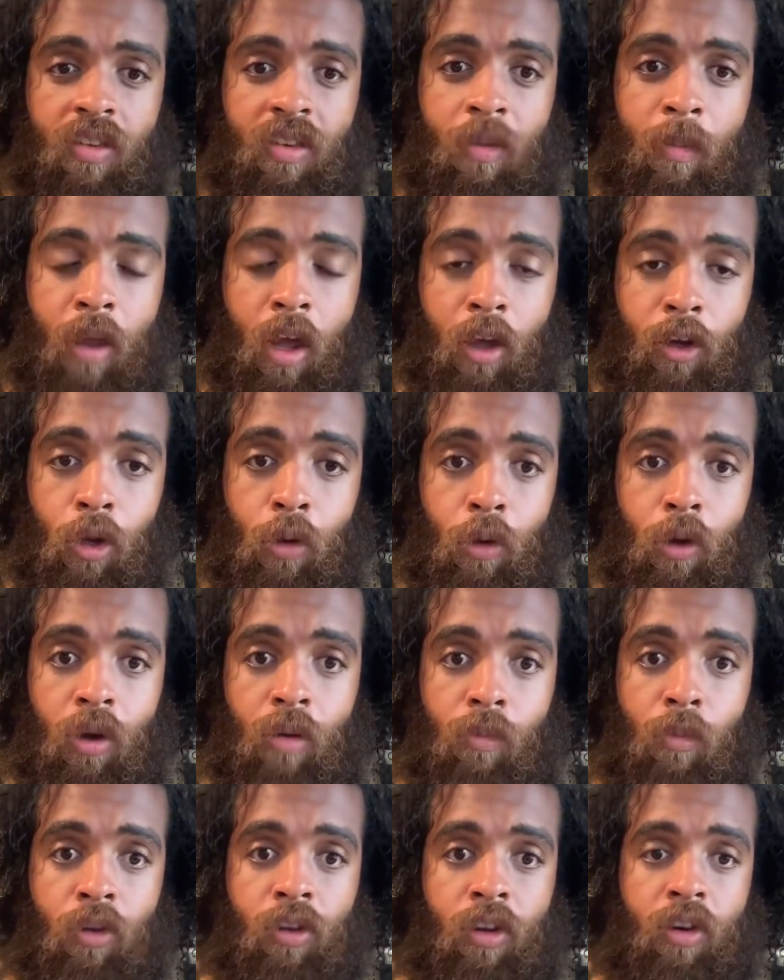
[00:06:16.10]
Some of y'all know
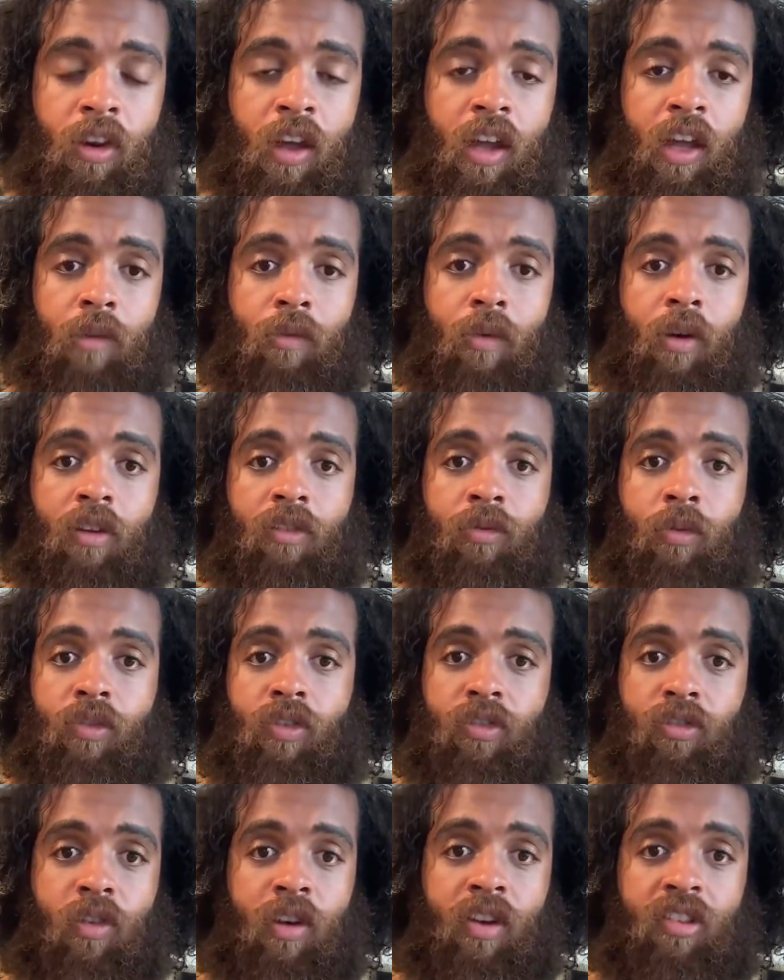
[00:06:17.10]
her more than Diana Ross, which
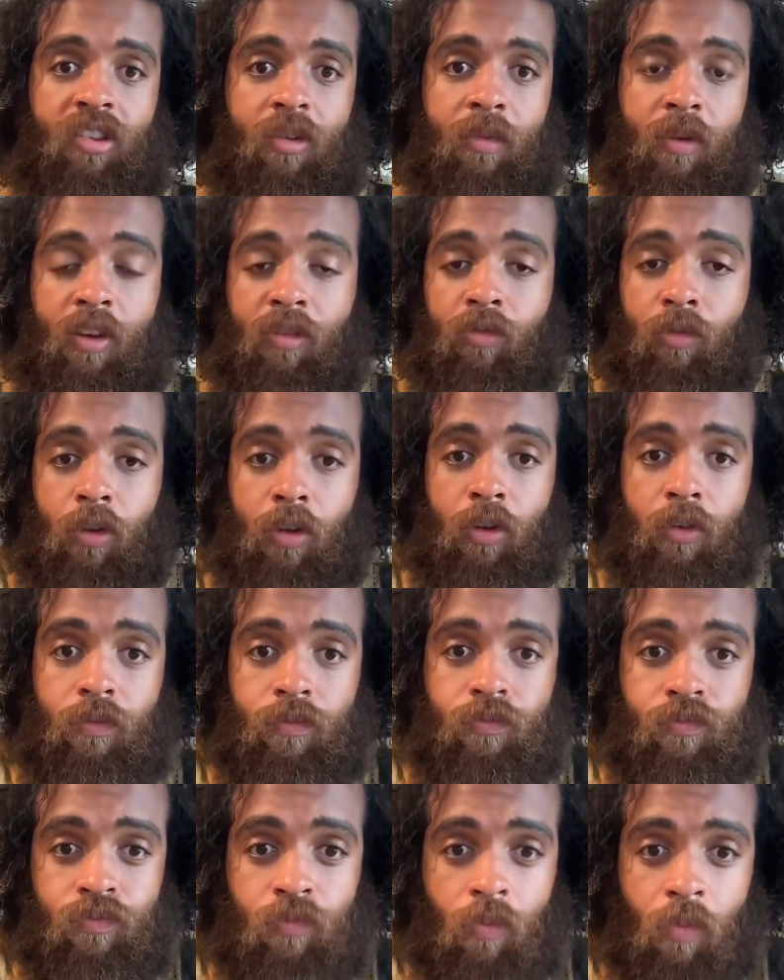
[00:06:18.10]
is crazy, but it's real.
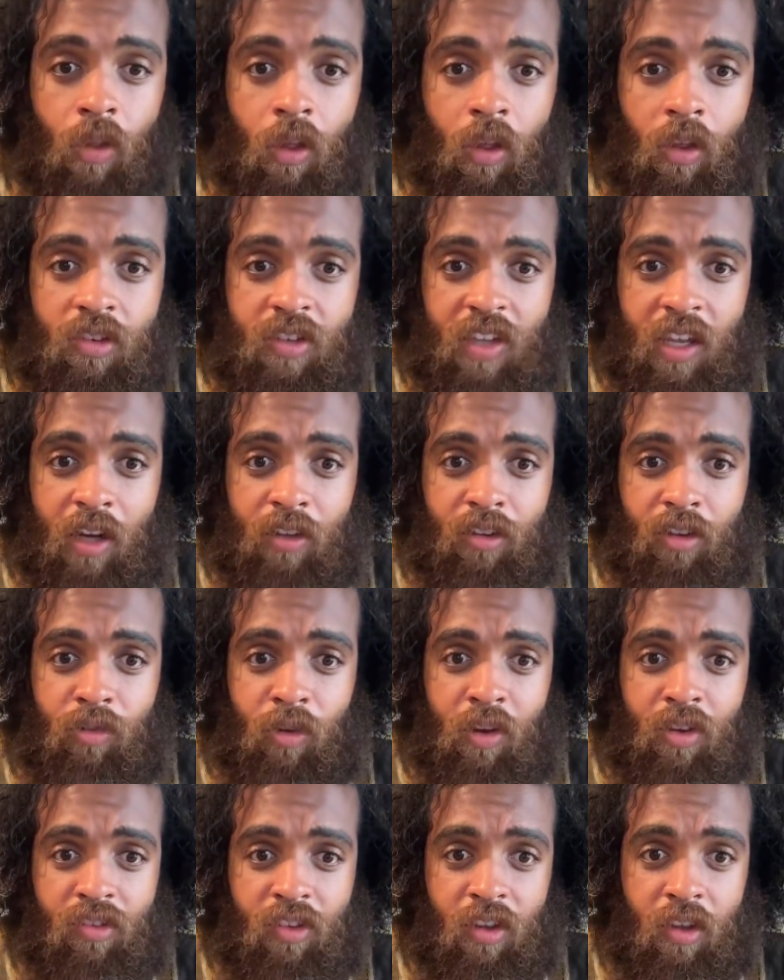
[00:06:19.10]
Shout out to
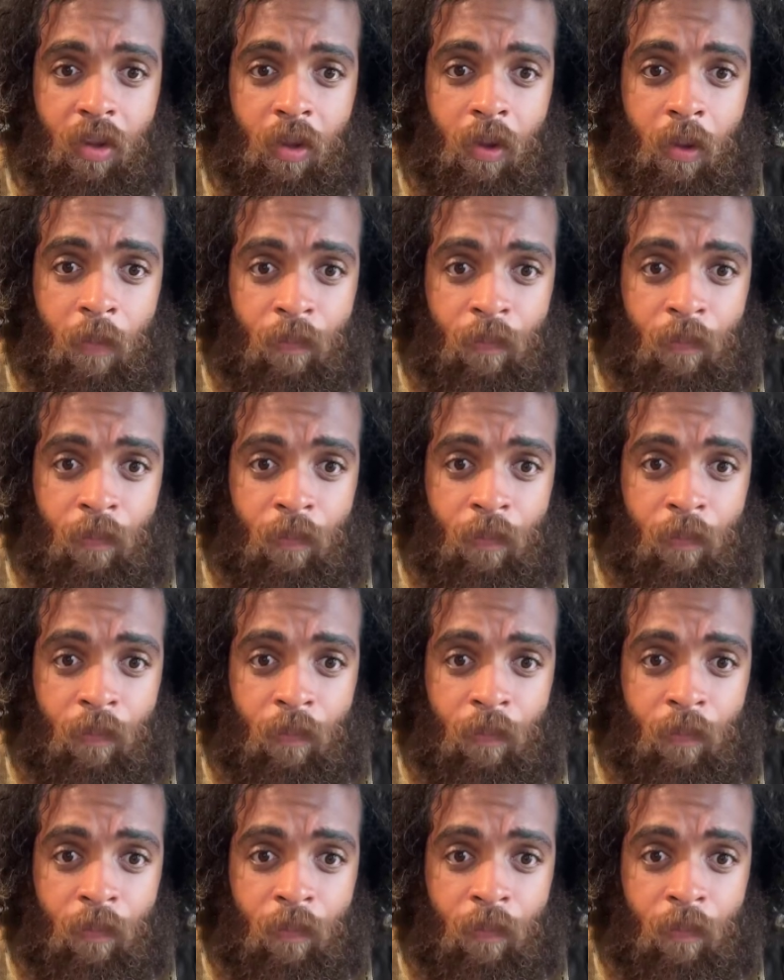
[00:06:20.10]
Tracee.